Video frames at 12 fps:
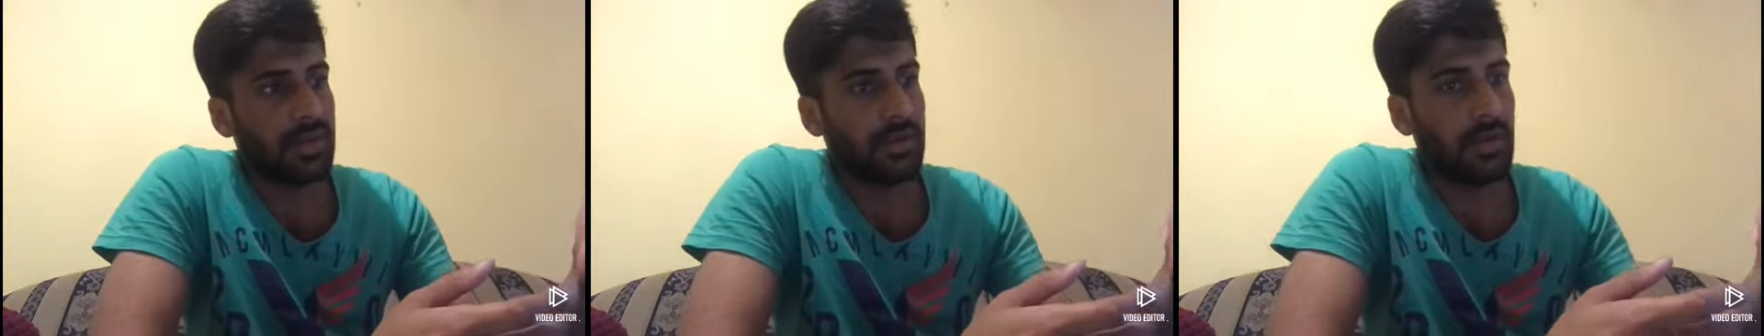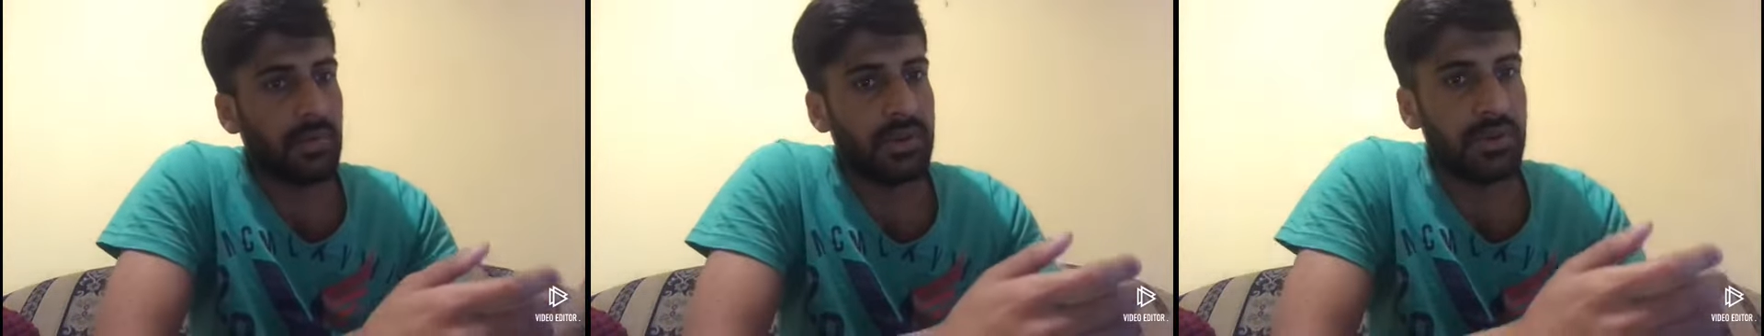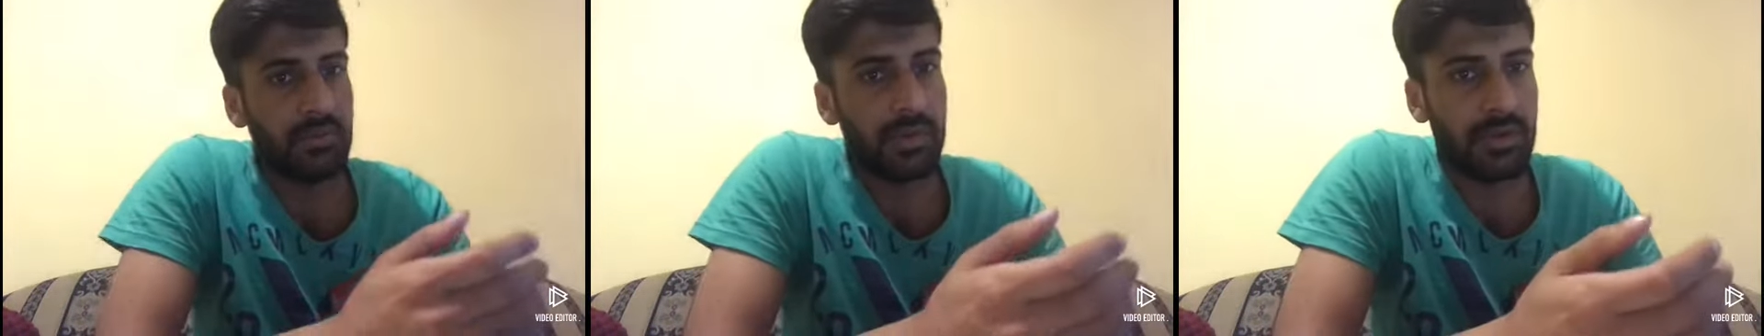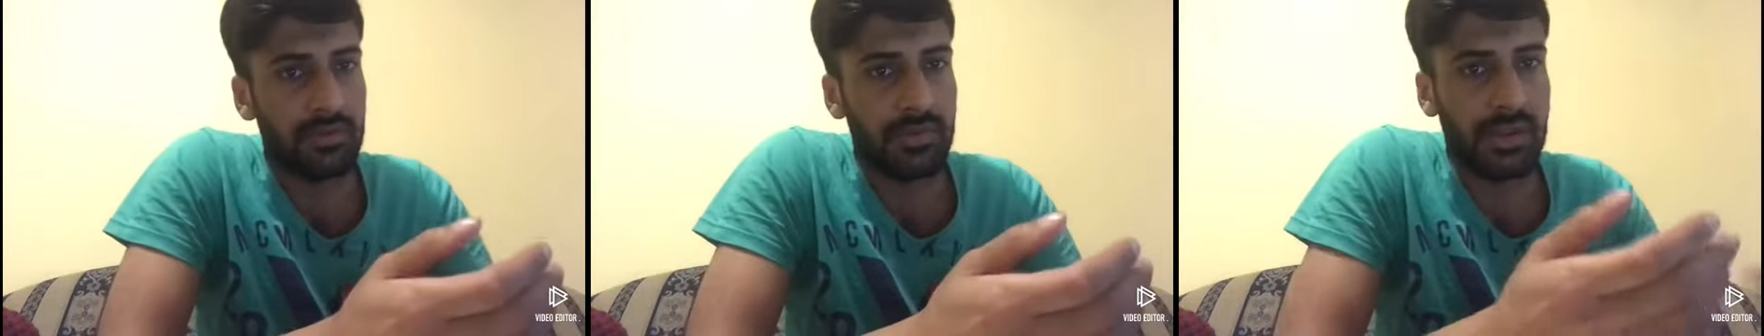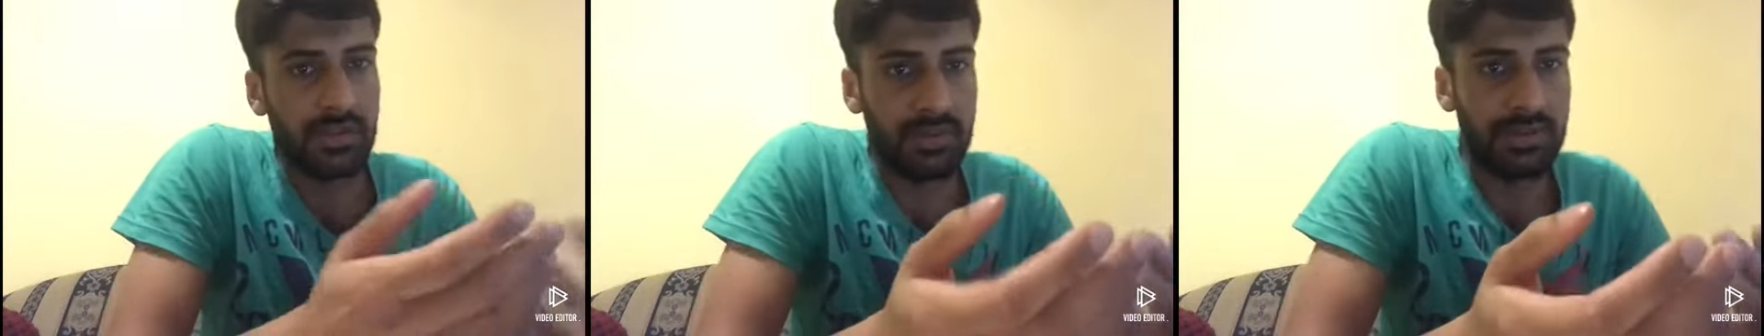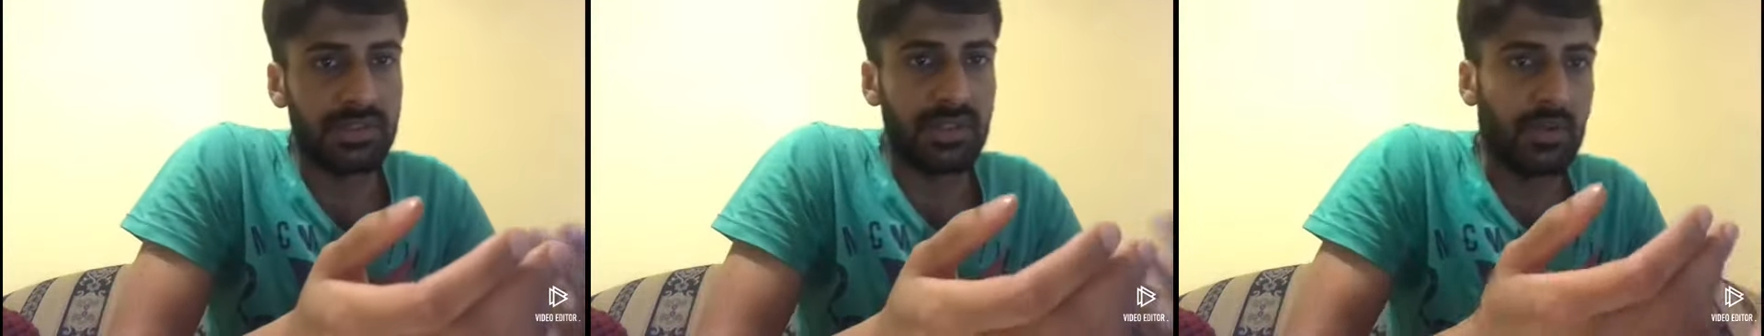how many number of
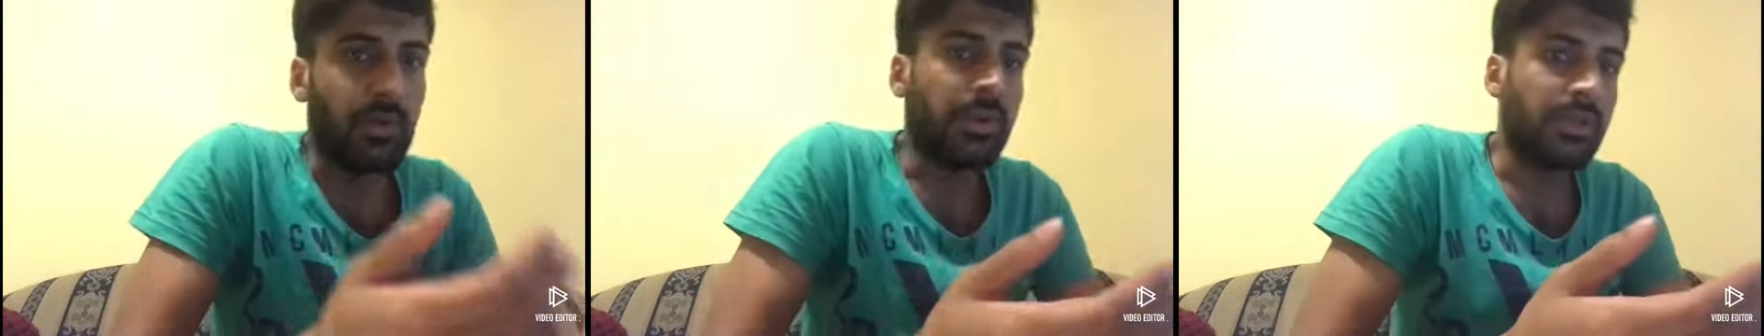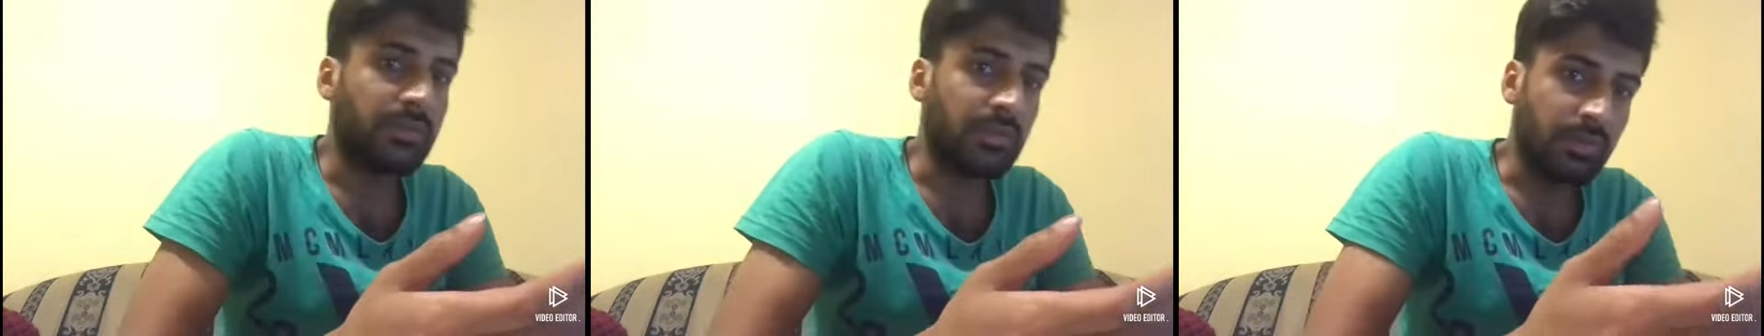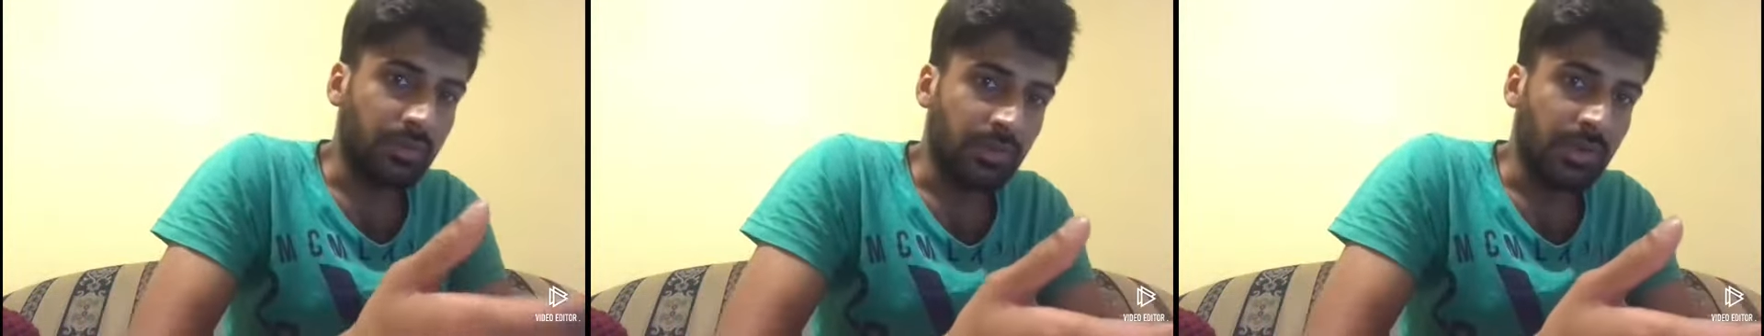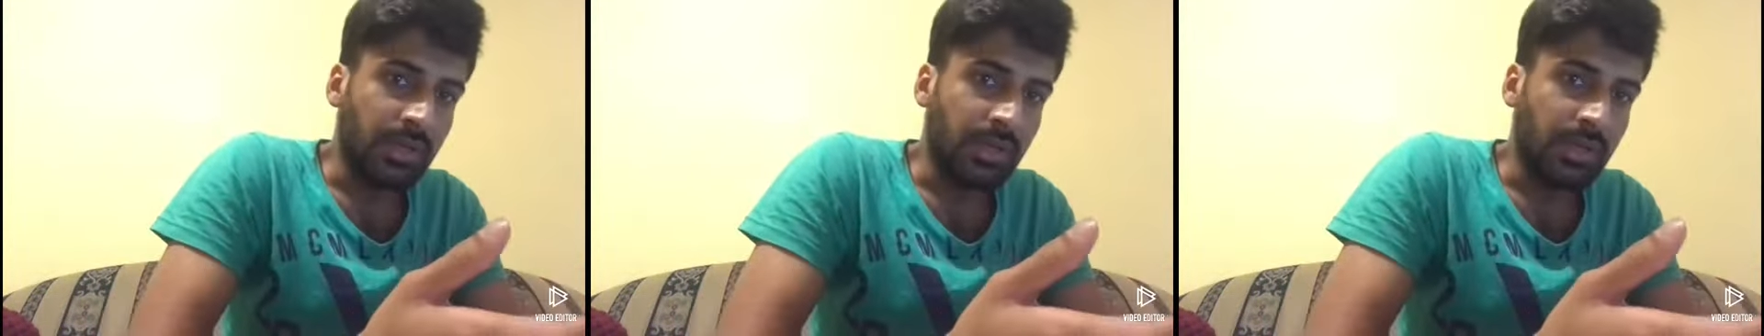deliveries they are going to do